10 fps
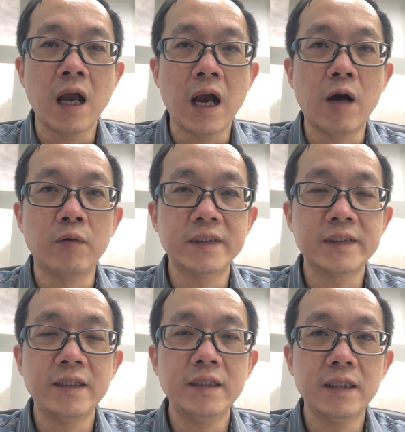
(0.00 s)
our
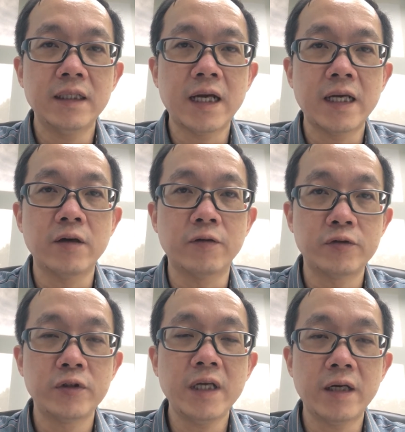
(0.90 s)
standard line of
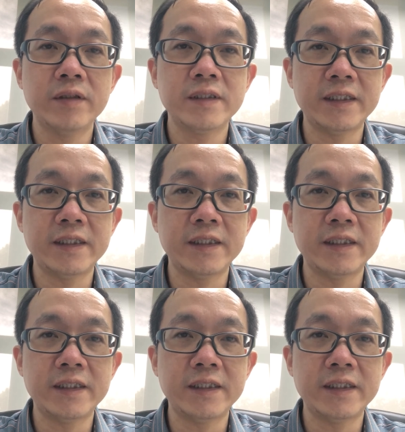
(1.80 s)
300